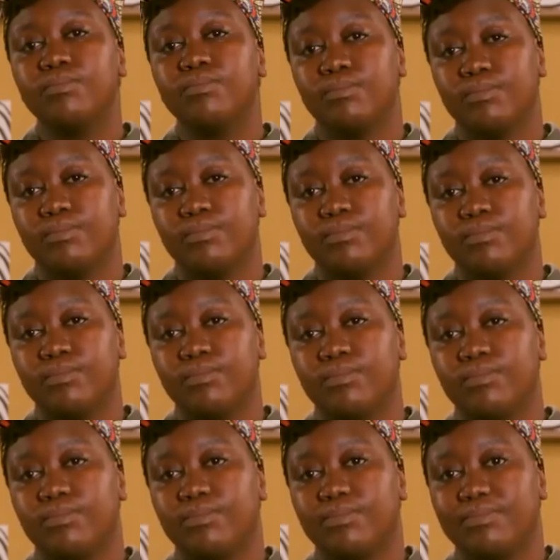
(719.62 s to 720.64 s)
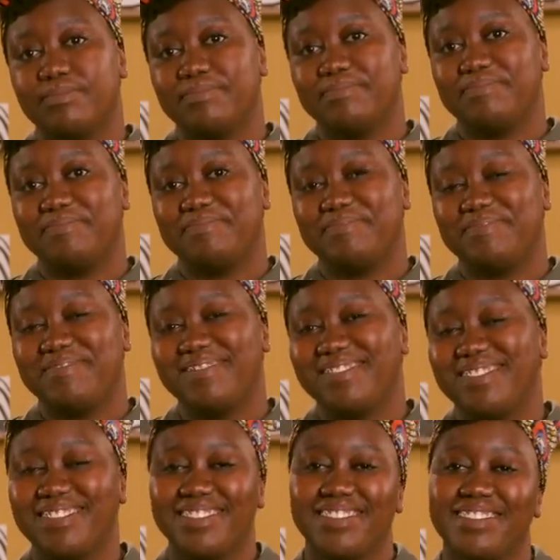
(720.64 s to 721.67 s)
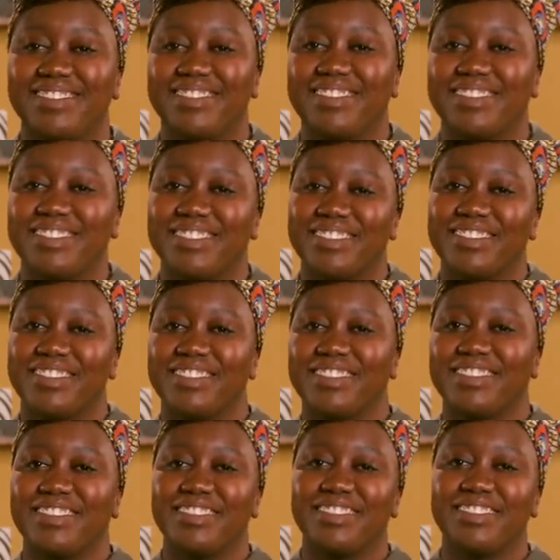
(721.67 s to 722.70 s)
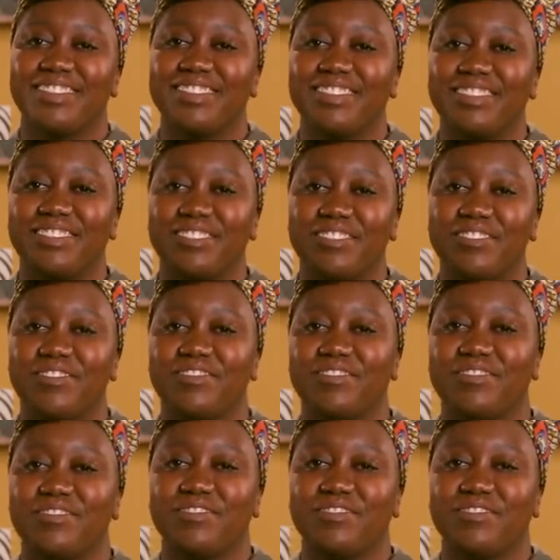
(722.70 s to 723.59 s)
The person shown says nothing.